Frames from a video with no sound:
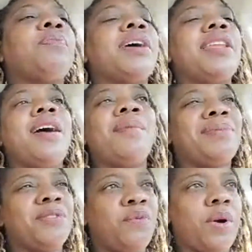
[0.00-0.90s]
But now I'm
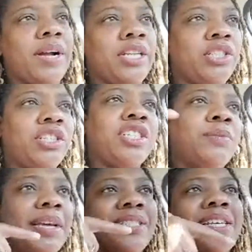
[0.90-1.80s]
up to 400, just
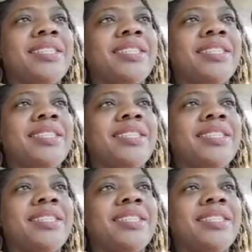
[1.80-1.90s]
because I